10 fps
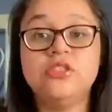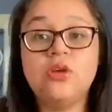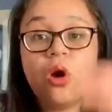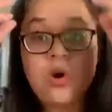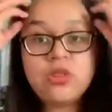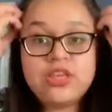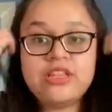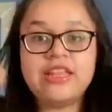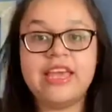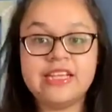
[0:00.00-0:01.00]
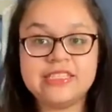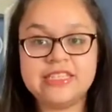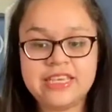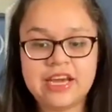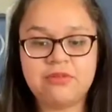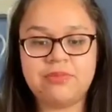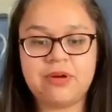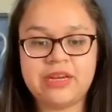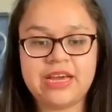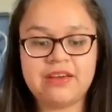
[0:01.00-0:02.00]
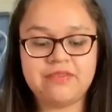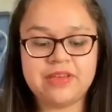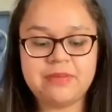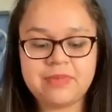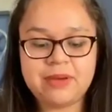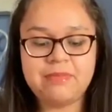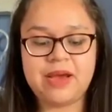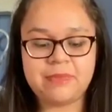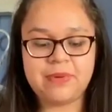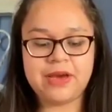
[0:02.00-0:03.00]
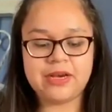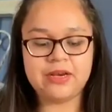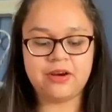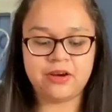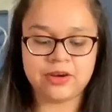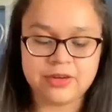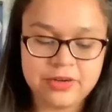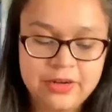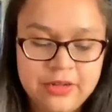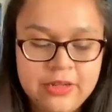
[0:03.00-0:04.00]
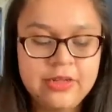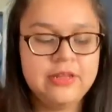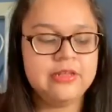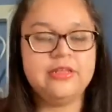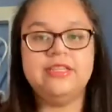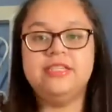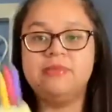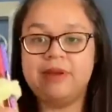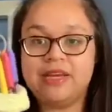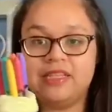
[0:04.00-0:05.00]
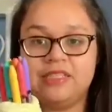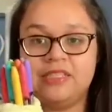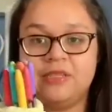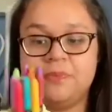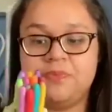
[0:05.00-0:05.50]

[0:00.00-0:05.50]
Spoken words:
So the next thing I would probably have in my backpack are these pens.